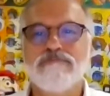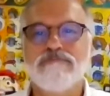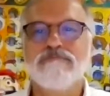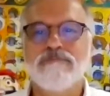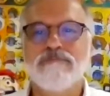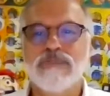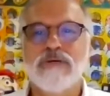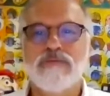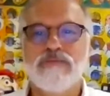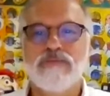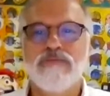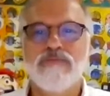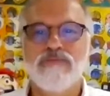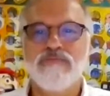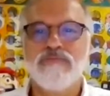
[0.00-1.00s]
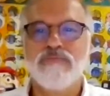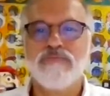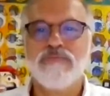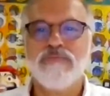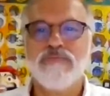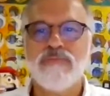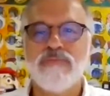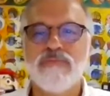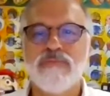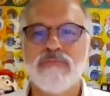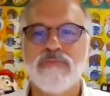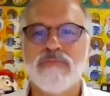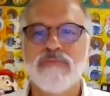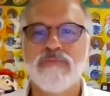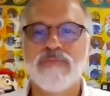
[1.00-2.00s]

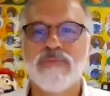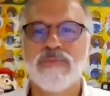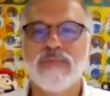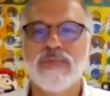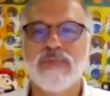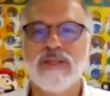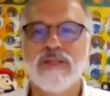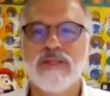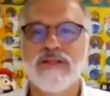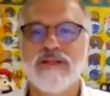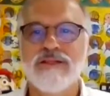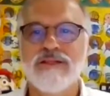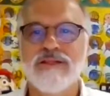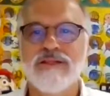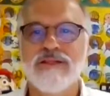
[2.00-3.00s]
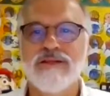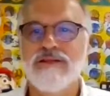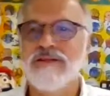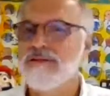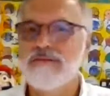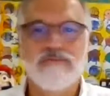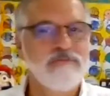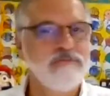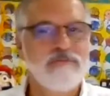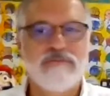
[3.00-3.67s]
No words are spoken by the person on screen.